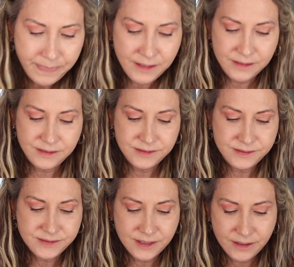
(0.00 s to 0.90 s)

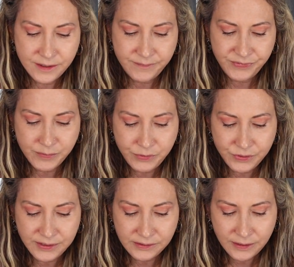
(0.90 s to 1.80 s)
is the
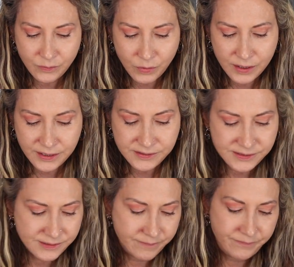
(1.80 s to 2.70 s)
Beauty Light
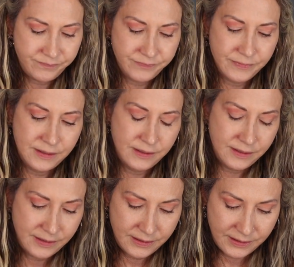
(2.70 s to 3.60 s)
Wand.
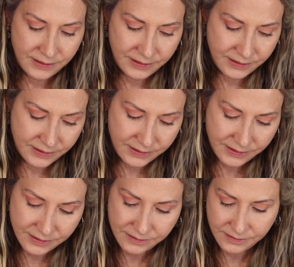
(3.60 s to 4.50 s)

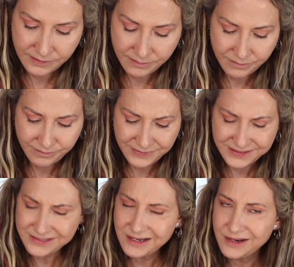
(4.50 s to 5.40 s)
And
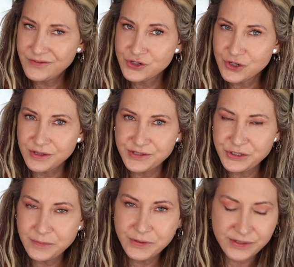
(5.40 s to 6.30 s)
this is kind of a Charlotte
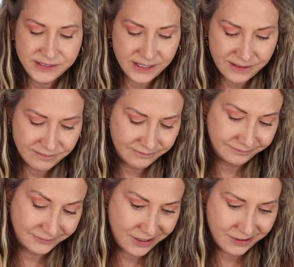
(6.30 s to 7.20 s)
Tilbury guy.
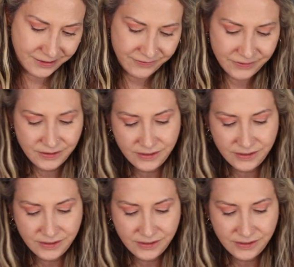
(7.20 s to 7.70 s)
Kind of.